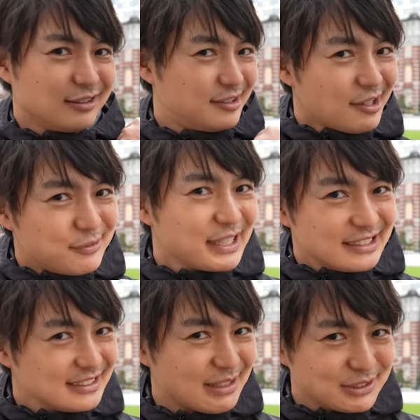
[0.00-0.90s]
don't forget
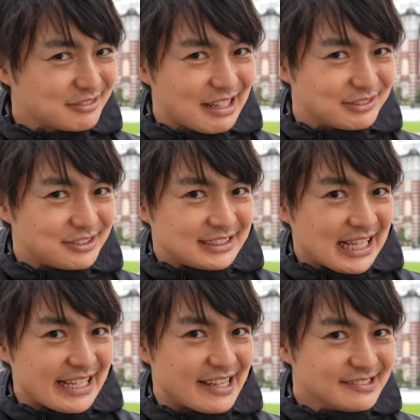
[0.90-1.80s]
to subscribe to the
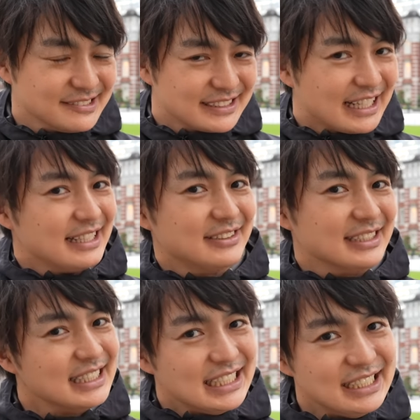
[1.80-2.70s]
channel. And
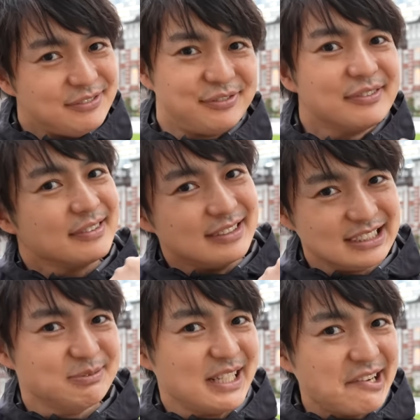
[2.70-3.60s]
if
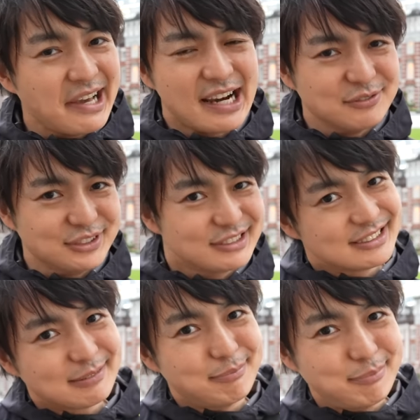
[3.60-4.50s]
this video
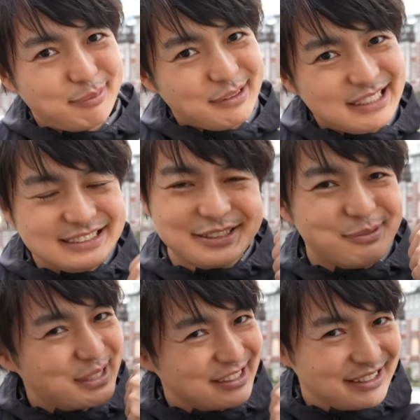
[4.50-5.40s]
helps, please don't
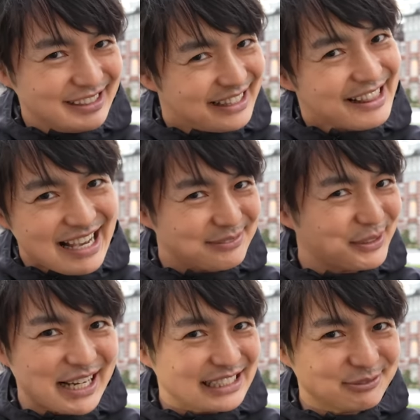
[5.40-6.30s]
forget to hit the like
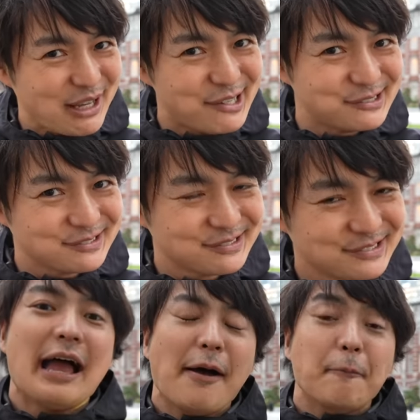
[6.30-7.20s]
button as well.
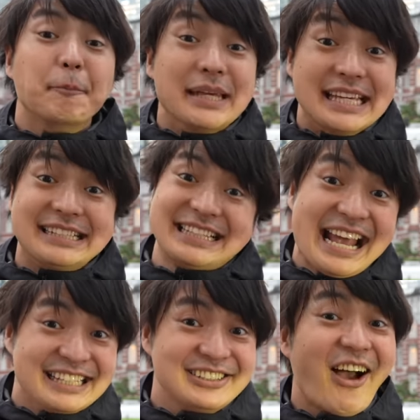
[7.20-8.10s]
Big
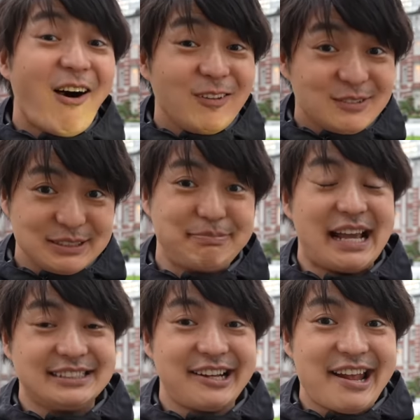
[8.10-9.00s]
thank you to all of the
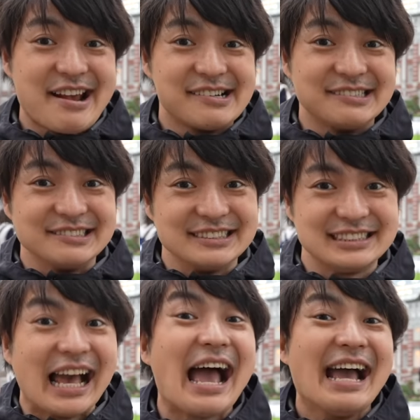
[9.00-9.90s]

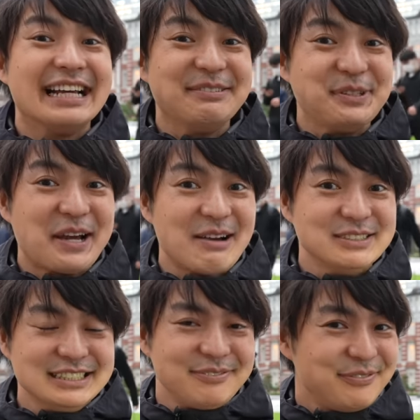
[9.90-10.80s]
Patreons. If you
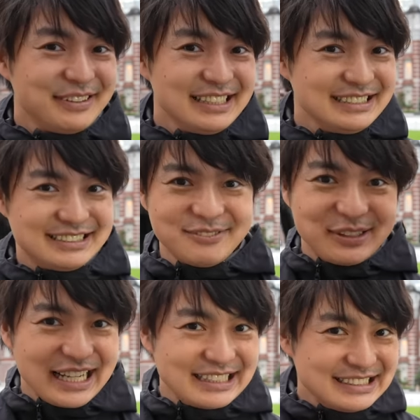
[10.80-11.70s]
haven't, please don't
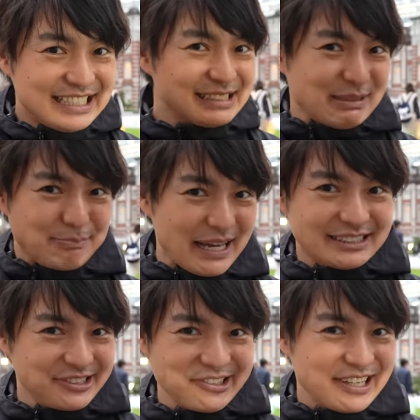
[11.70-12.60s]
forget to check my
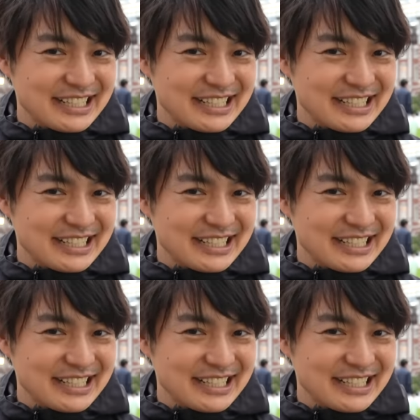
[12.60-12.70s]
Patreon